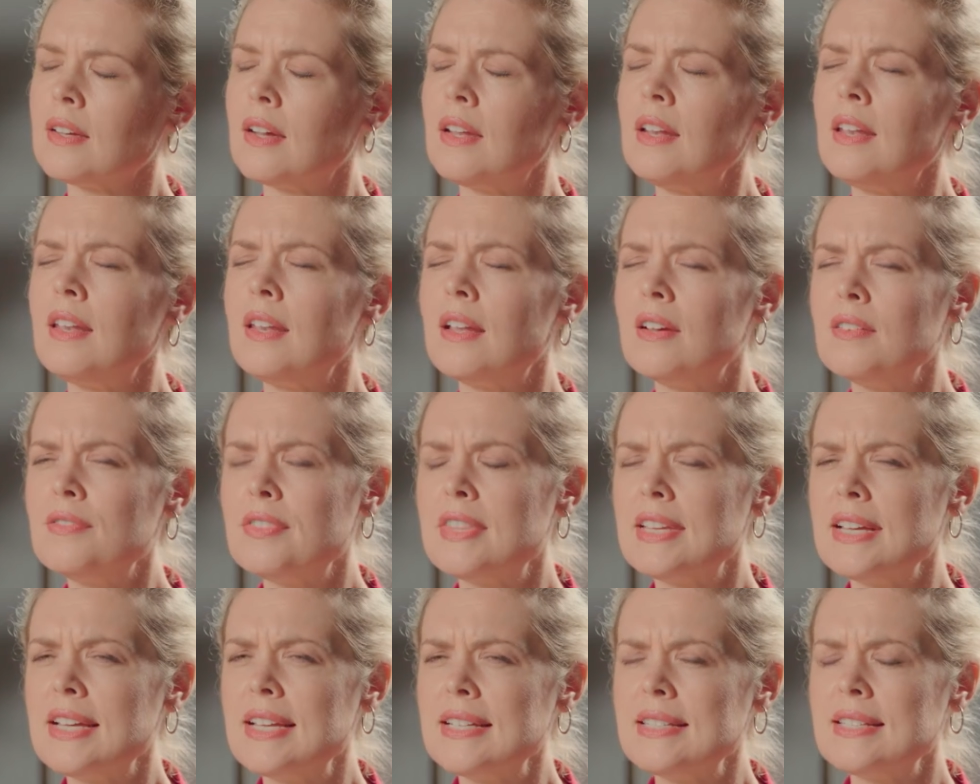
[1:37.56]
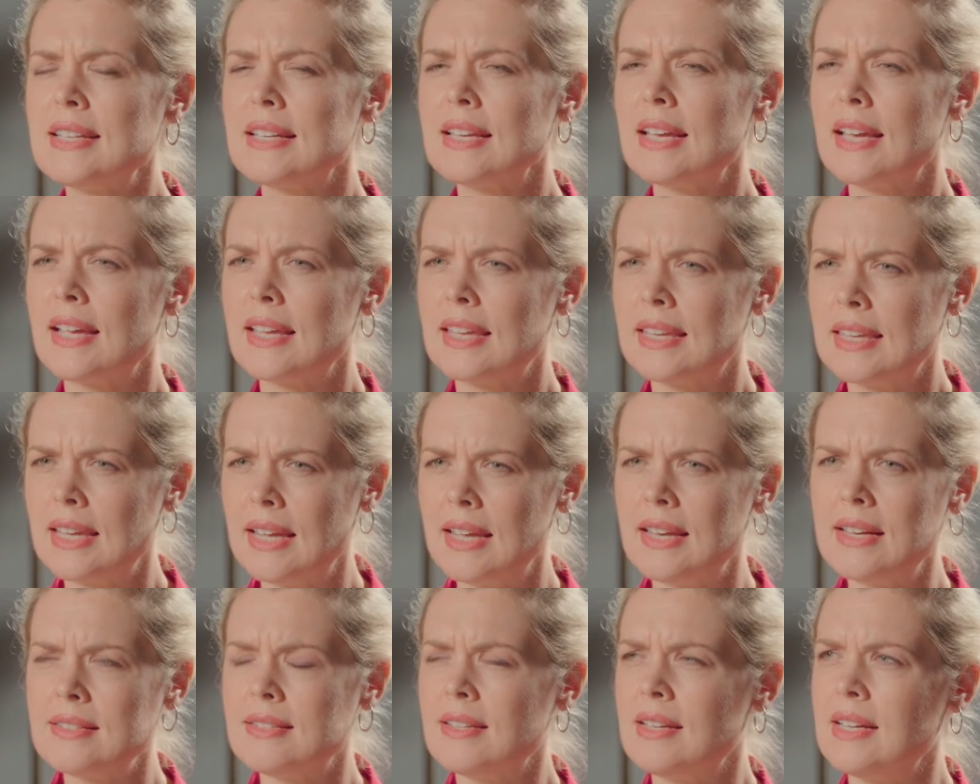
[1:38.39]
I love that.
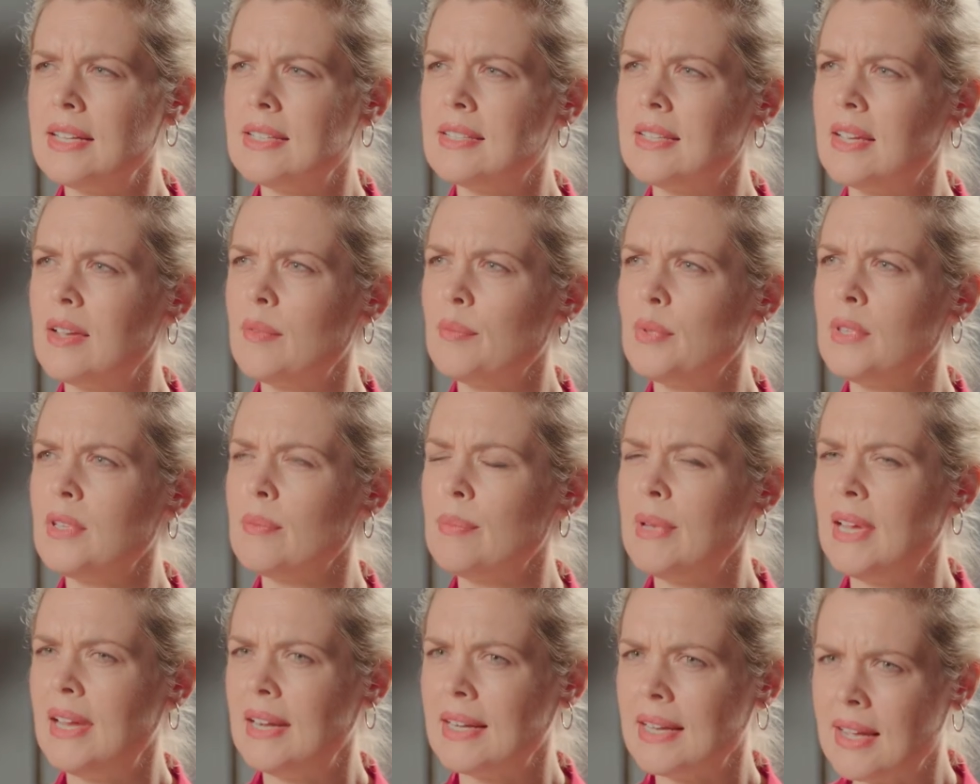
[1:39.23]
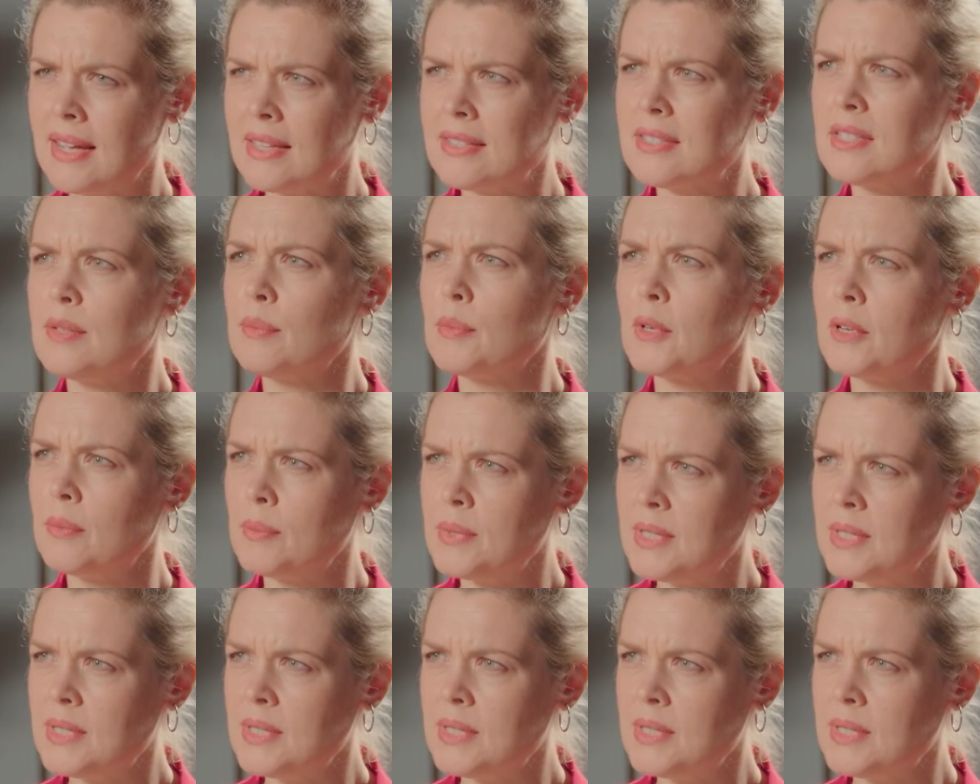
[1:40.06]
Again, as an example about customer